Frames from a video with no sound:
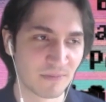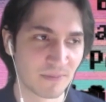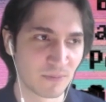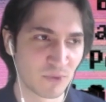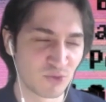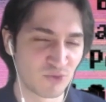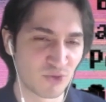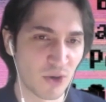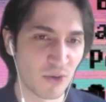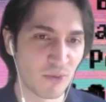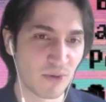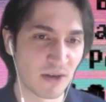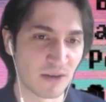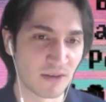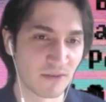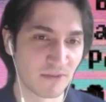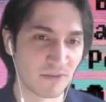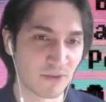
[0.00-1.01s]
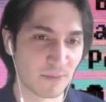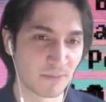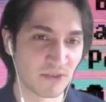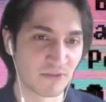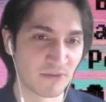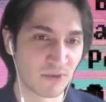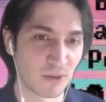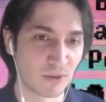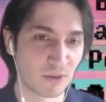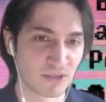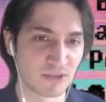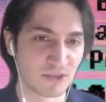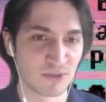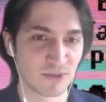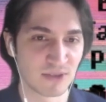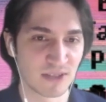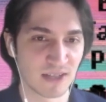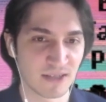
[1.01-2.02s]
drawer from the vaults
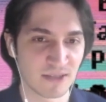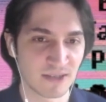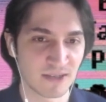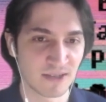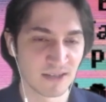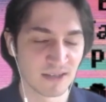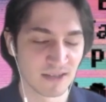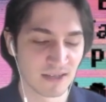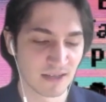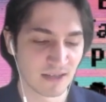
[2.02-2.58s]
to the other.